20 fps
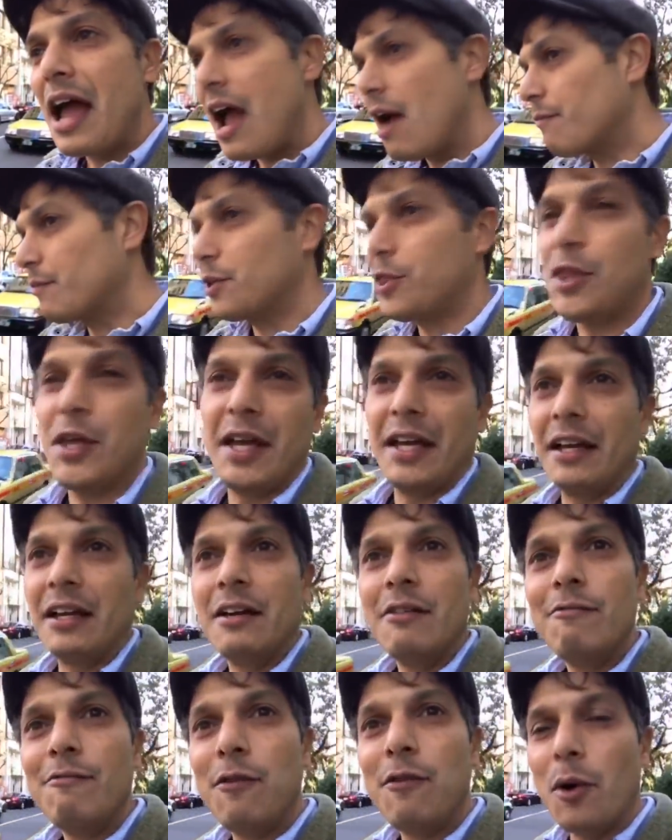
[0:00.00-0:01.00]
everything
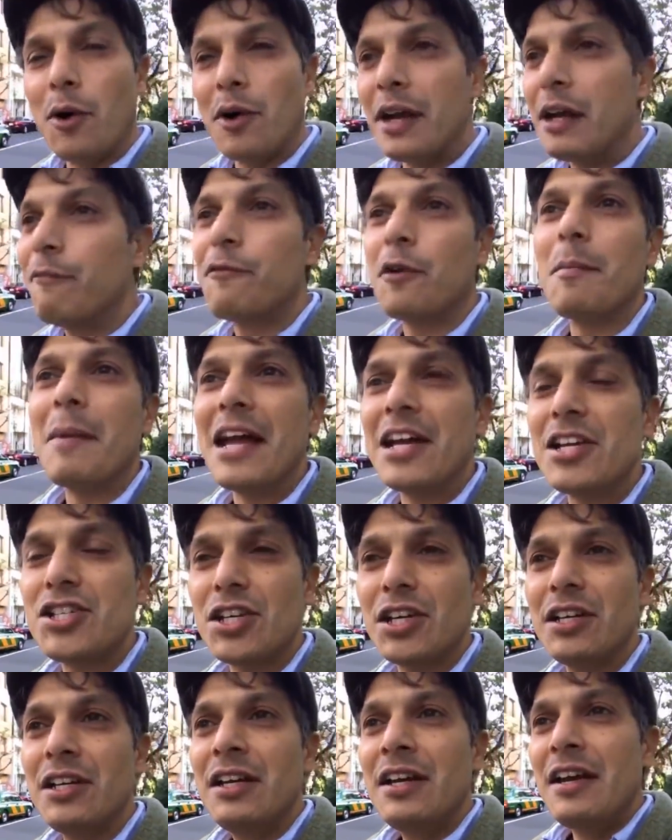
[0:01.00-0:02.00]
for
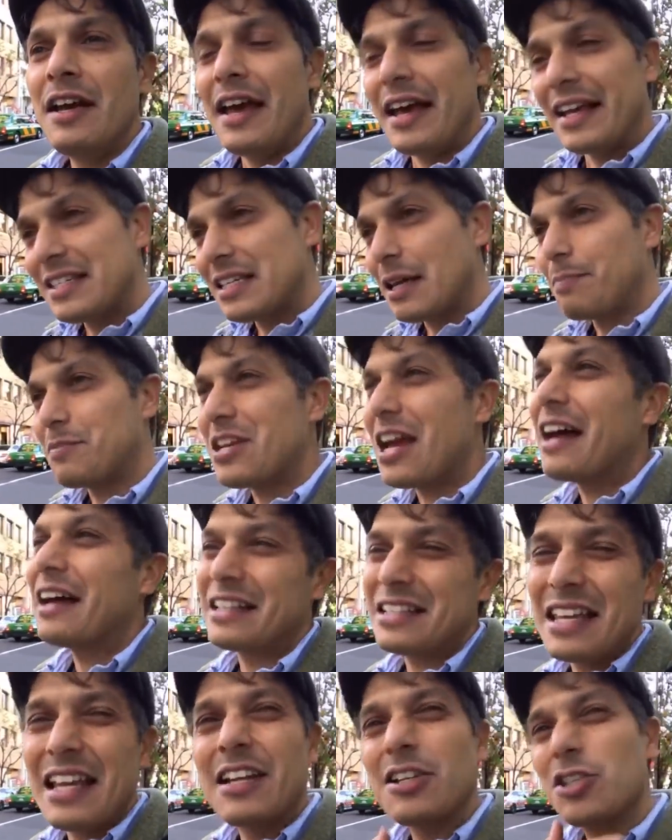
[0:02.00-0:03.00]
information, except
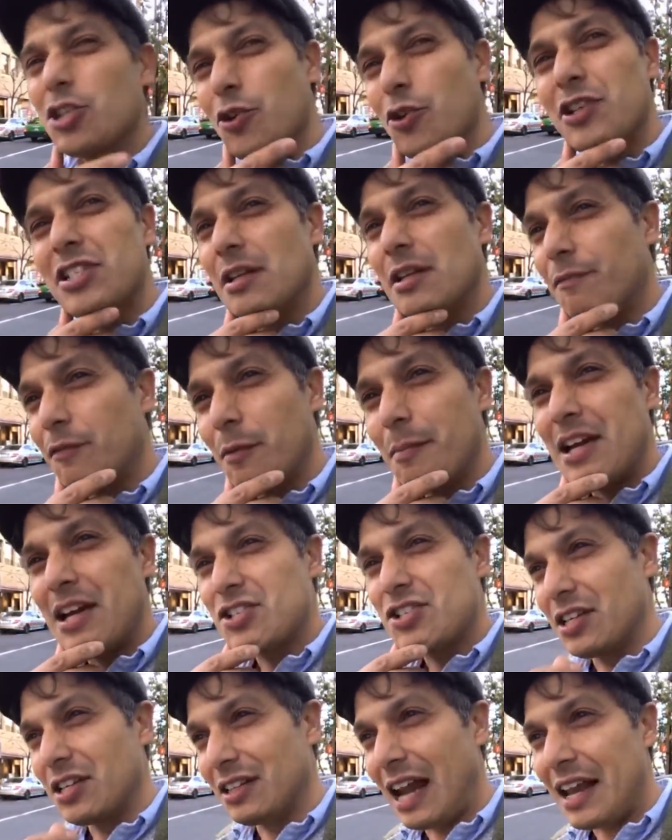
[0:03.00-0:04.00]
yeah, it's not a tourist
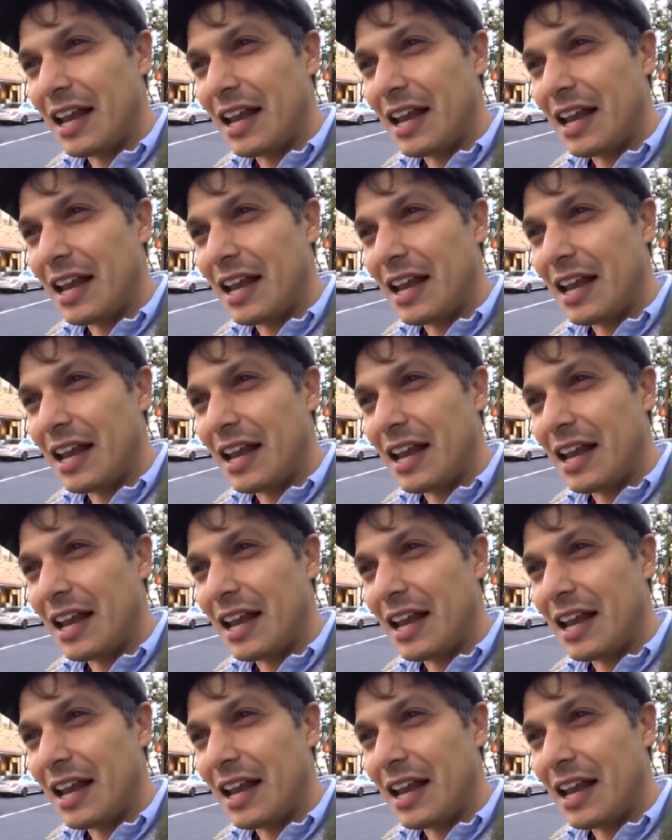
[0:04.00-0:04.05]
information.